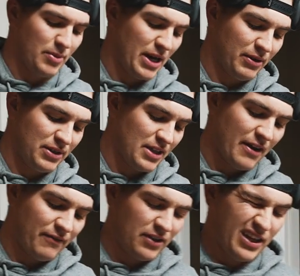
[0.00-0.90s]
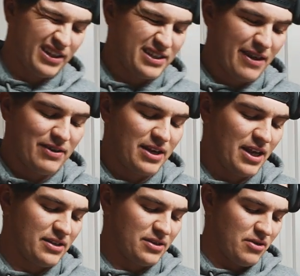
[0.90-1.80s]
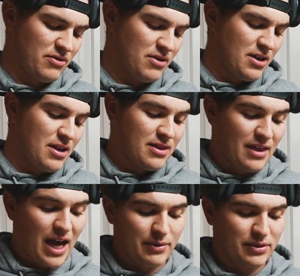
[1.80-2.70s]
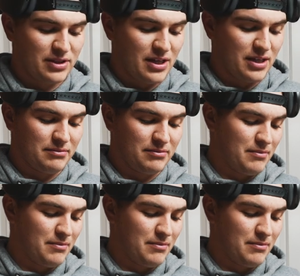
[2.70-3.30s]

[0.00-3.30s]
And I did that for like 7 days. So that was a